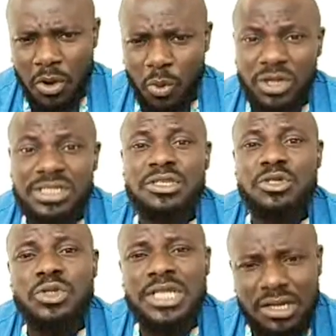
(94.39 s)
was
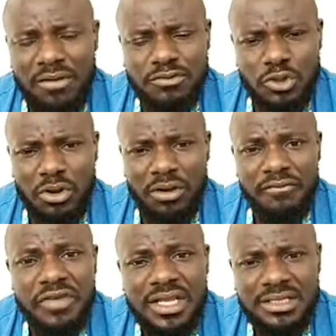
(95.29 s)
good enough to
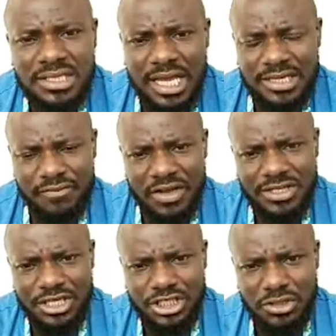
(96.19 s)
convince uh, the
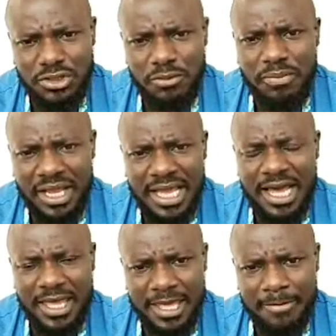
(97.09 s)
federation to bring
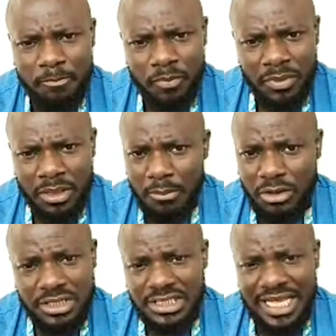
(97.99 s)
her here.
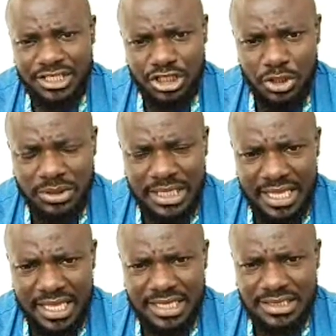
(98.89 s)
But it has shown
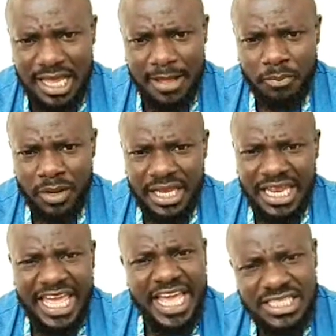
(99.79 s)
that, yes, uh,
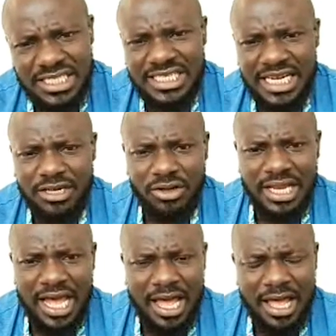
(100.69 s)
the age is telling on
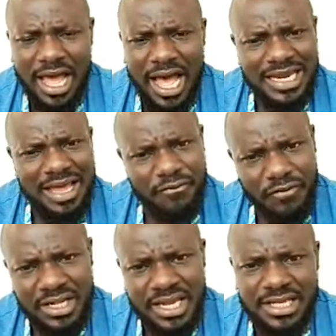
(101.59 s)
her, and that
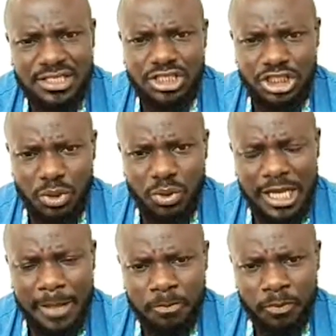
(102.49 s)
fitness showed
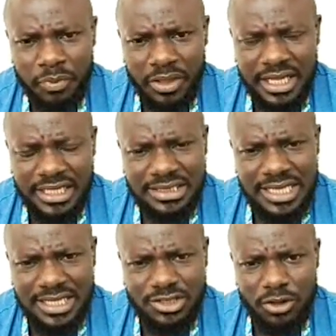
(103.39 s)
up in
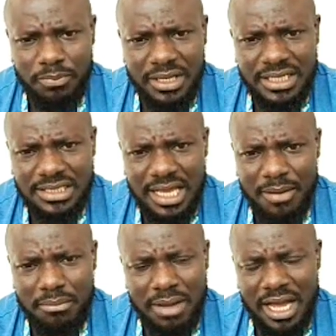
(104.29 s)
that third place
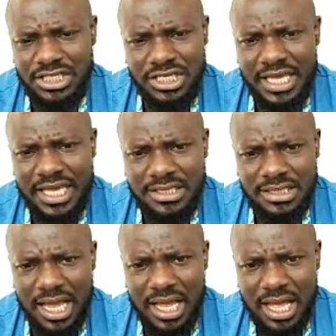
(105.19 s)
match against
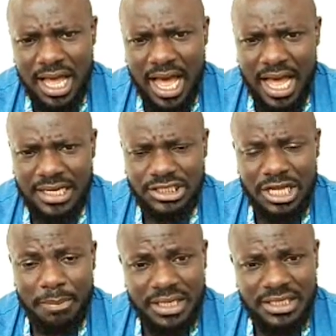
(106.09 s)
the
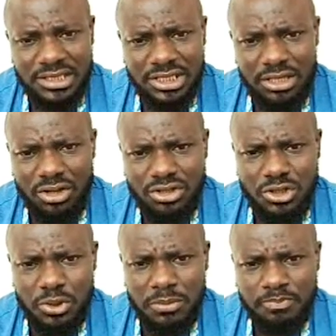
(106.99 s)
Japanese she lost
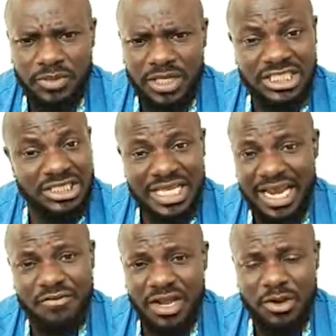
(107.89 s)
to. she
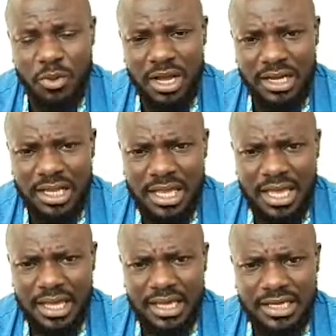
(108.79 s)
started very well
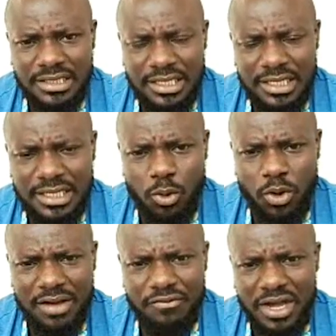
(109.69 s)
again in the, in the
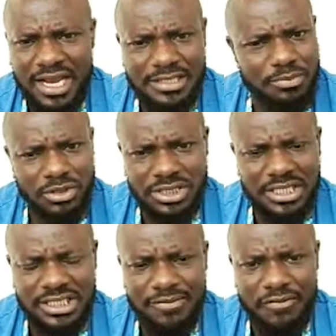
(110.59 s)
quarterfinals, but
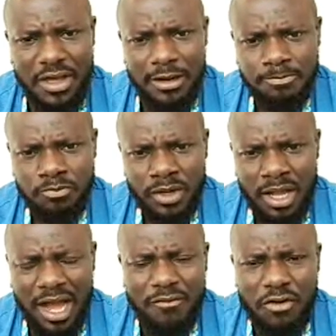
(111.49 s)
she failed.
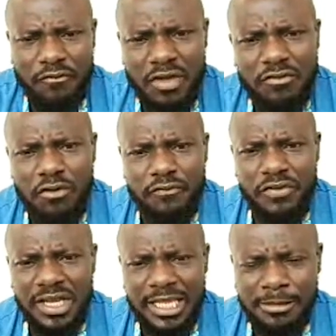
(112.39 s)
Uh, for Favour
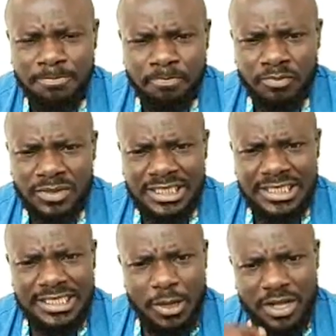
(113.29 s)
Ofili,
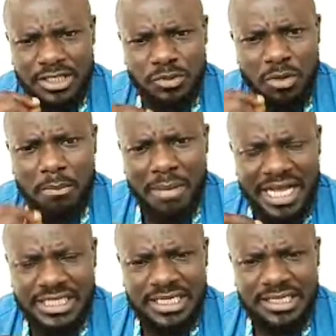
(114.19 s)
there were small
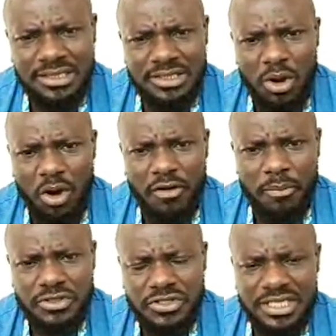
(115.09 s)
margins of
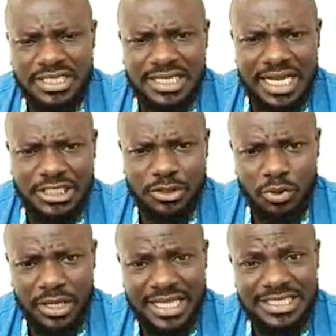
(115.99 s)
opportunity that
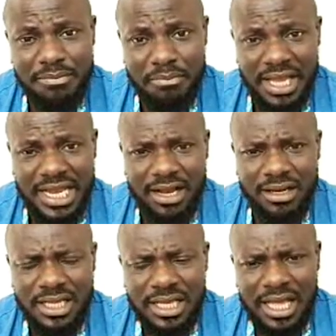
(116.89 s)
could get a medal.
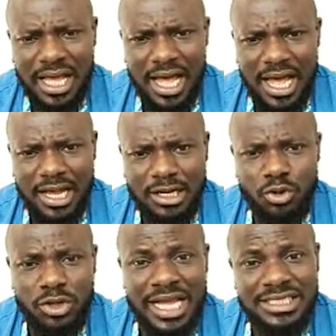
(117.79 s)
Uh,
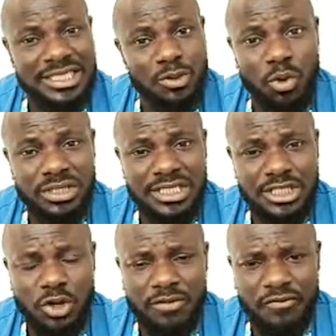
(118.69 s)
looking at it was the
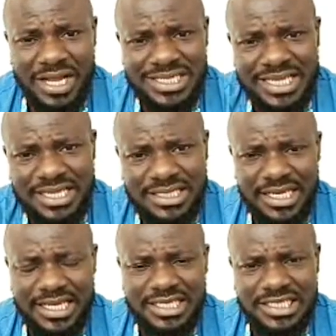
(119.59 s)
third fastest
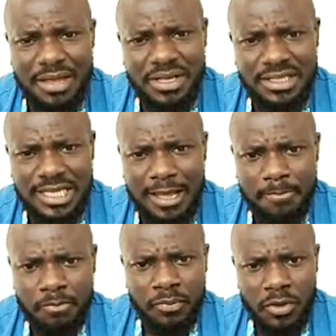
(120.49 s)
in the seven uh,
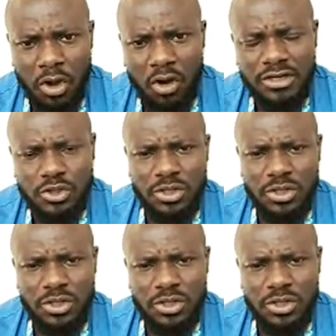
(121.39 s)
of the